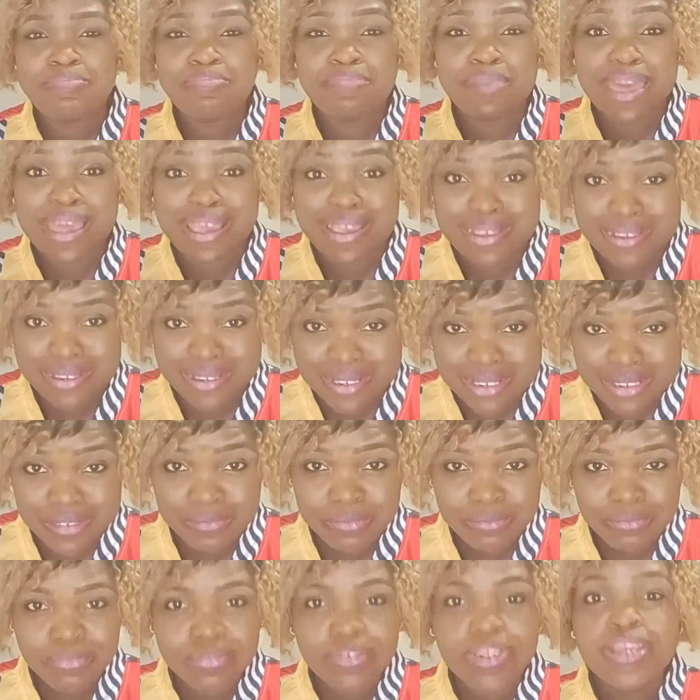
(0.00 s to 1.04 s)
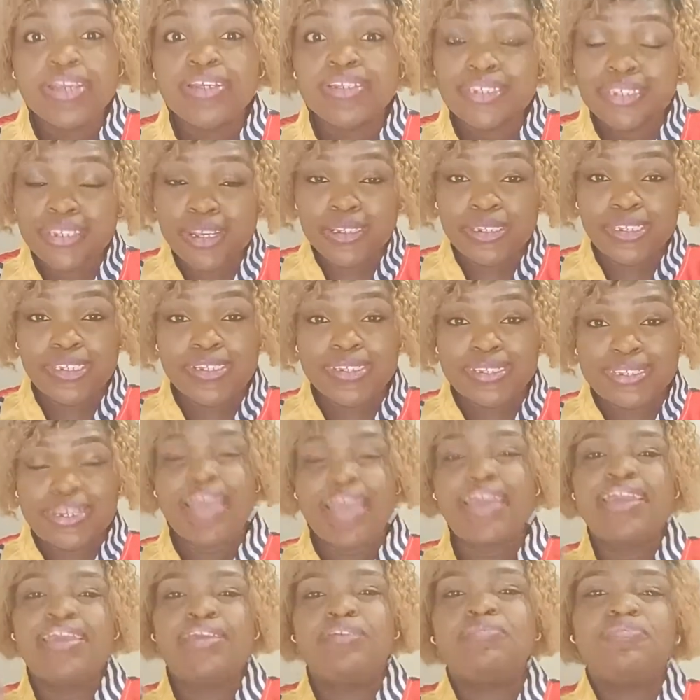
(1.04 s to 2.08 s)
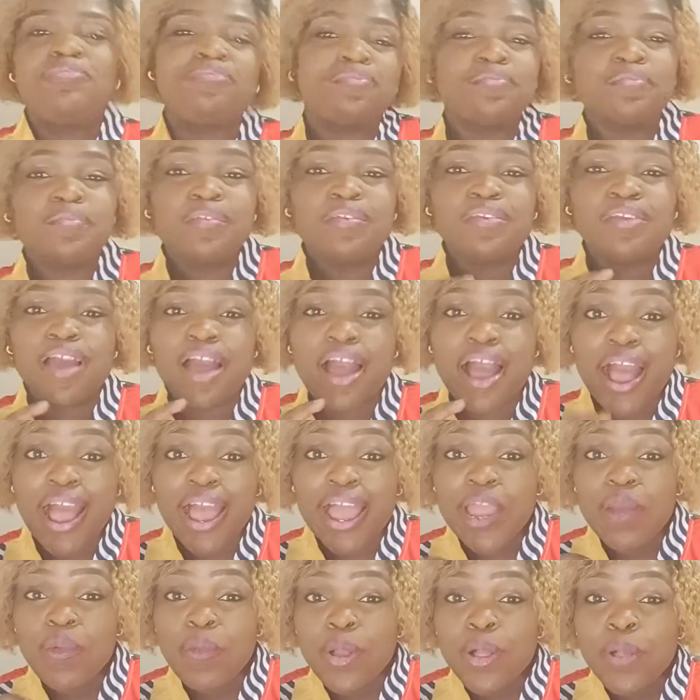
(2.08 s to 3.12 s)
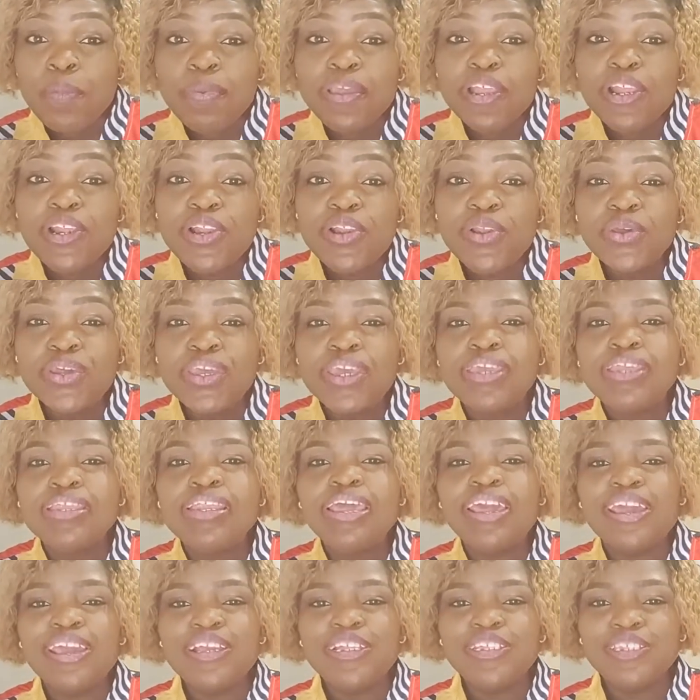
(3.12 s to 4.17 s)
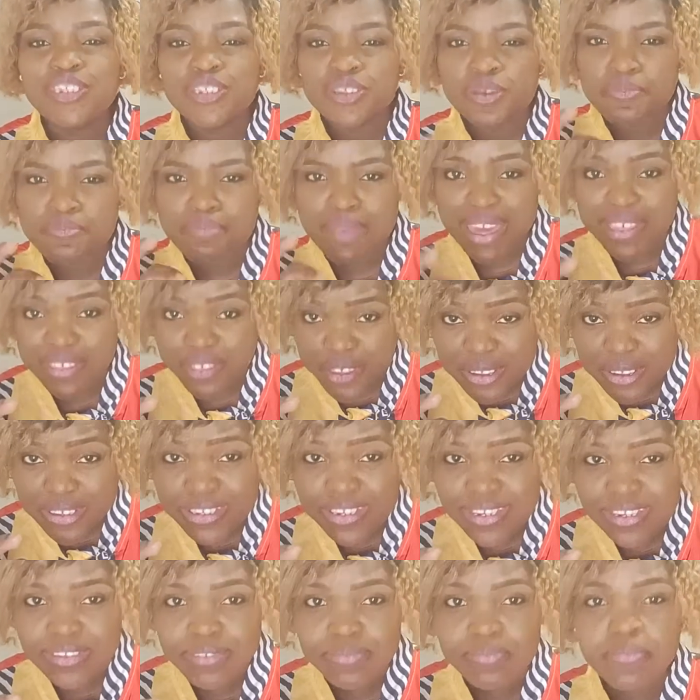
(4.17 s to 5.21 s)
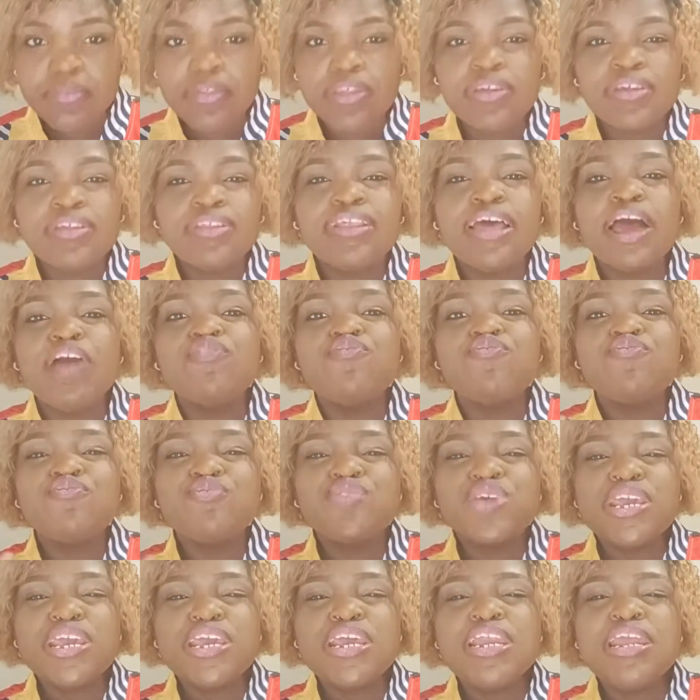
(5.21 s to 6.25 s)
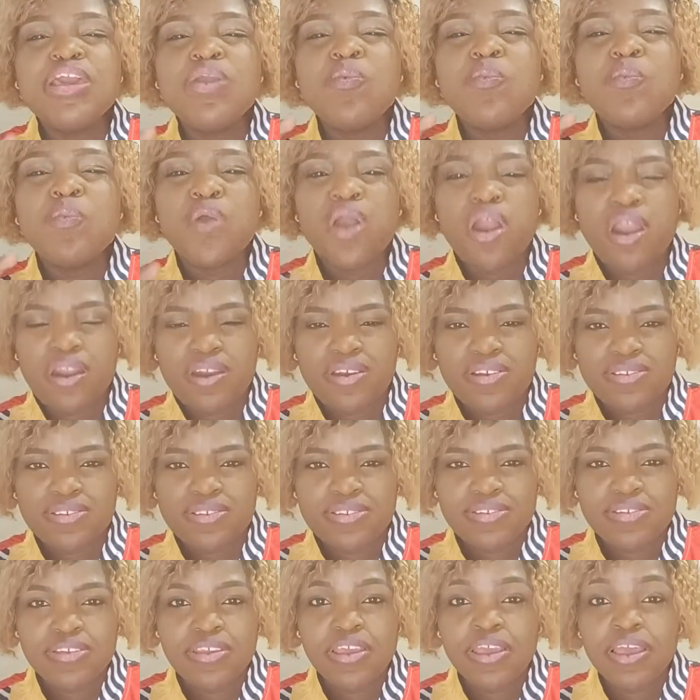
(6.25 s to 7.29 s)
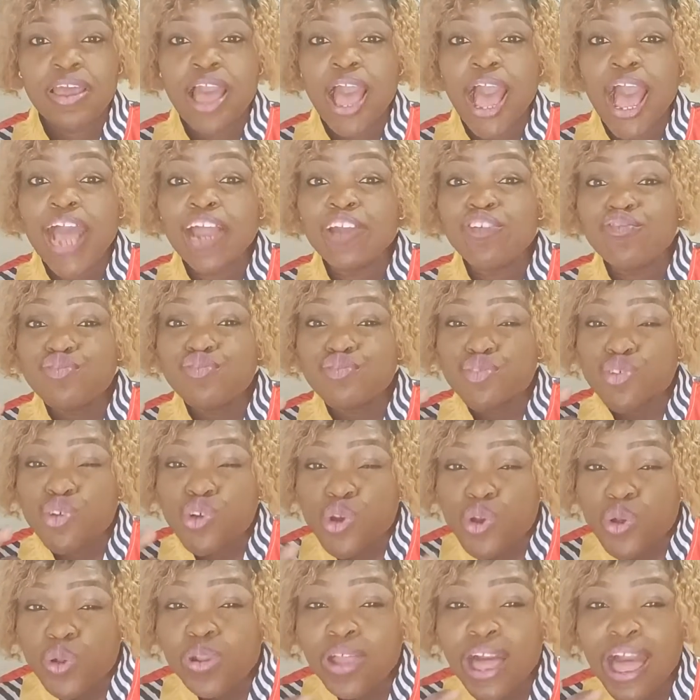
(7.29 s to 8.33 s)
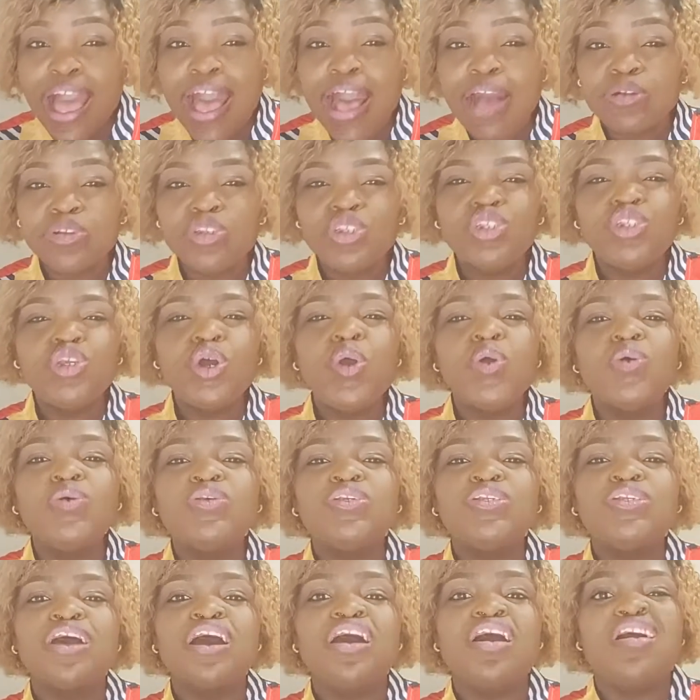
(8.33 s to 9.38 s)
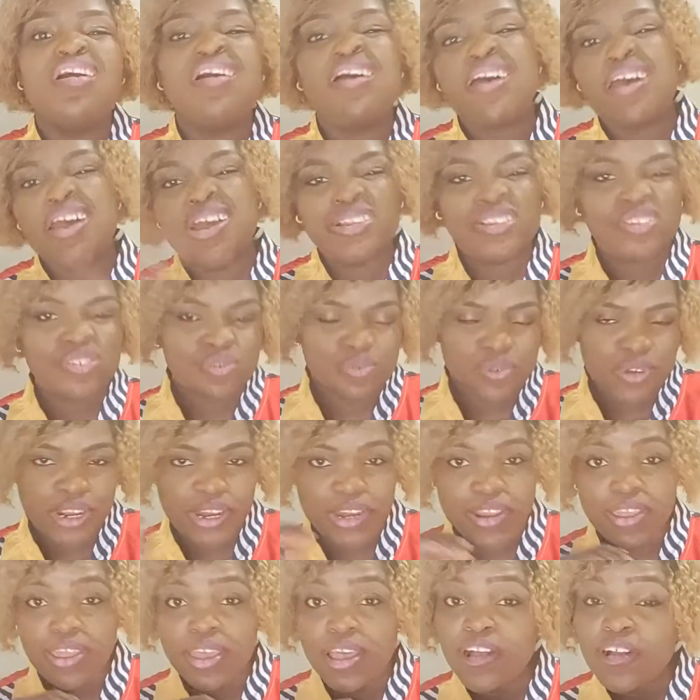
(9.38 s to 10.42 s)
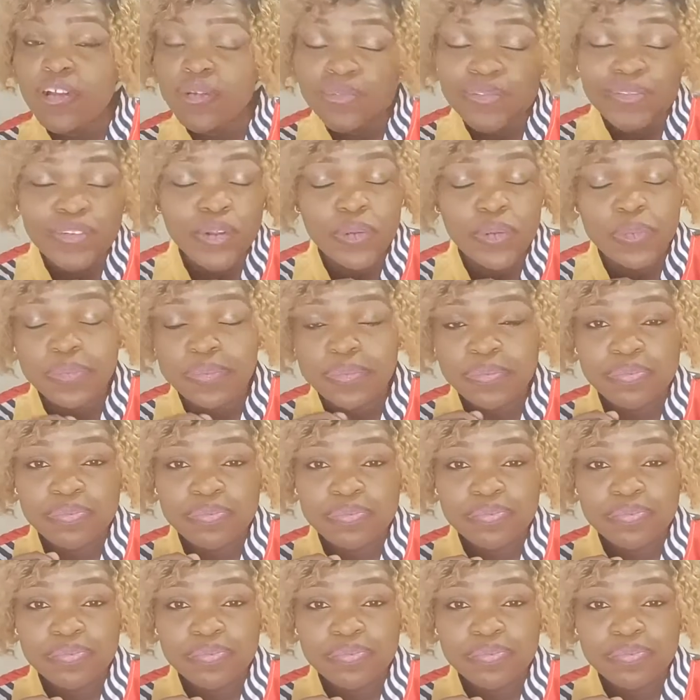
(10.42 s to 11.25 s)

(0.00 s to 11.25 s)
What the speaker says: made. So today, I will be looking into methods that really works and rule out those that aren't really helpful.